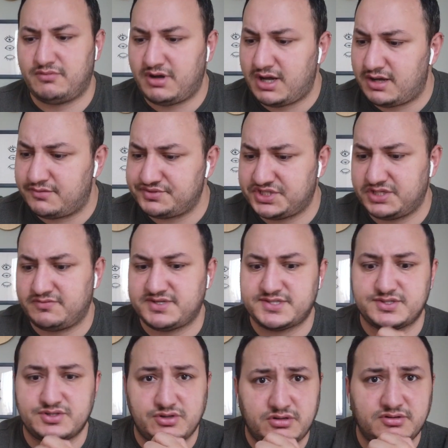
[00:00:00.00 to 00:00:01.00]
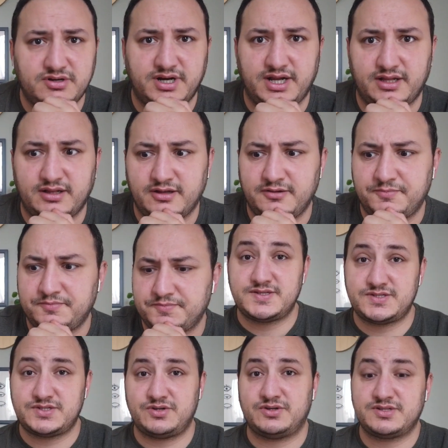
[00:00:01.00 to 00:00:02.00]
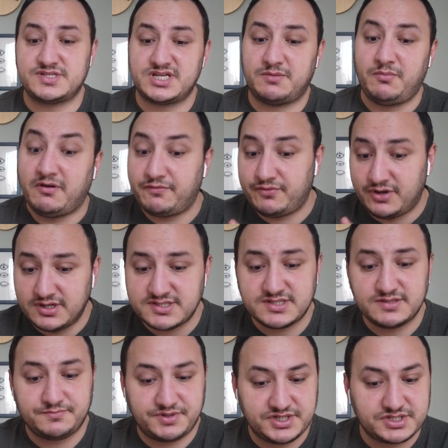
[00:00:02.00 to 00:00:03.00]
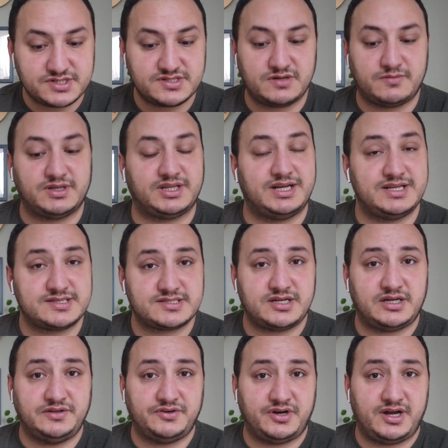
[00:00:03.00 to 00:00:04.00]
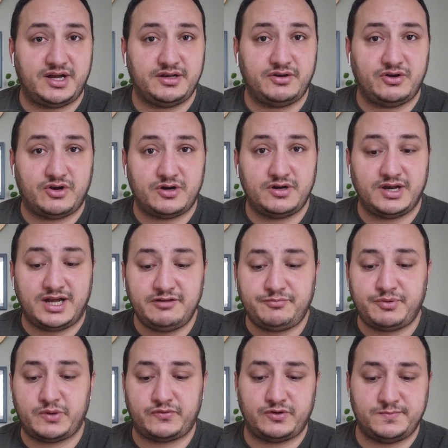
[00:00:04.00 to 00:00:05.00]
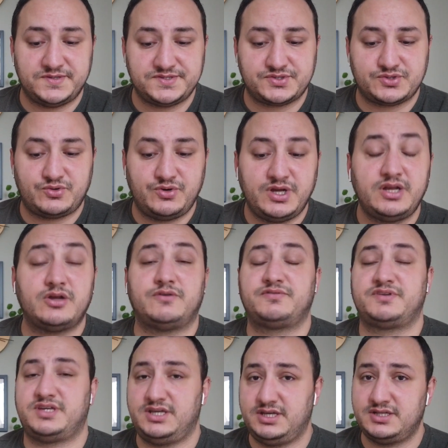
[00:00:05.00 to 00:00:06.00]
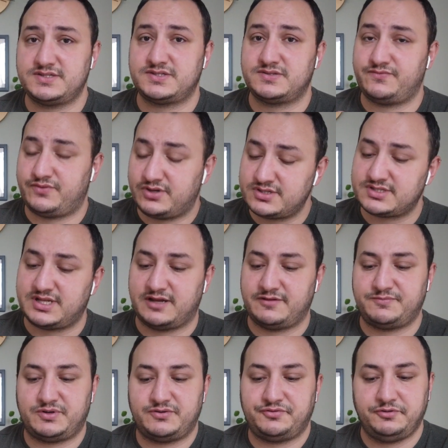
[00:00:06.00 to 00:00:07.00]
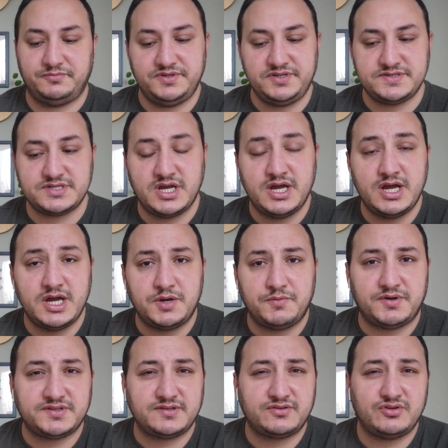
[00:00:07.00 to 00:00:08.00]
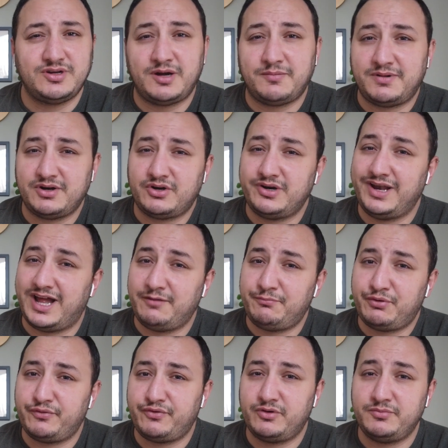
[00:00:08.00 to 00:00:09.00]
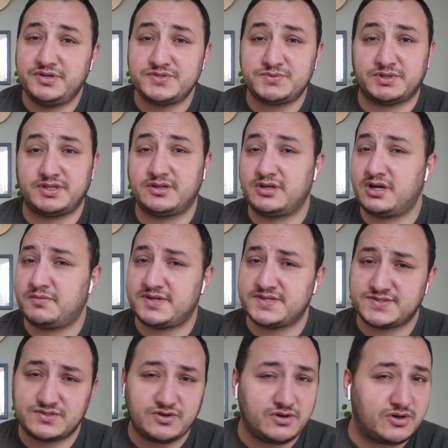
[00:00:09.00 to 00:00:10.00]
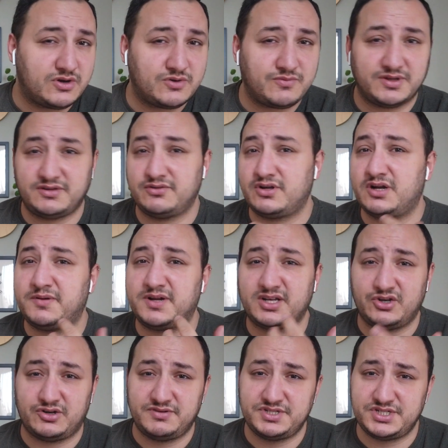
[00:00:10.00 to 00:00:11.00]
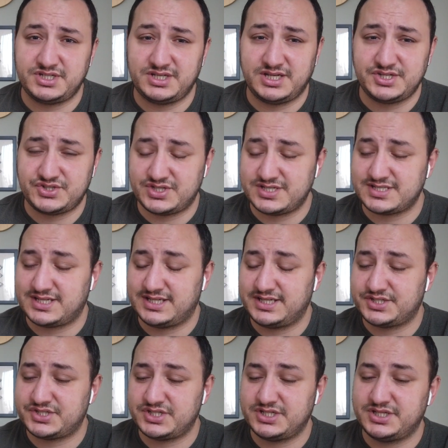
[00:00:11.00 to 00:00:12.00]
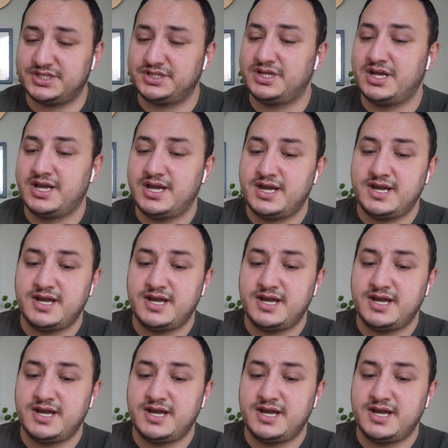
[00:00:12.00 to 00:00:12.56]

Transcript: Wow, she was so great. So these are my first impressions about Alessandra and her live performance, Queen of Kings, first live performance. What do you think about her live performance? What do you think about song? What do you think about Norwegian national selection?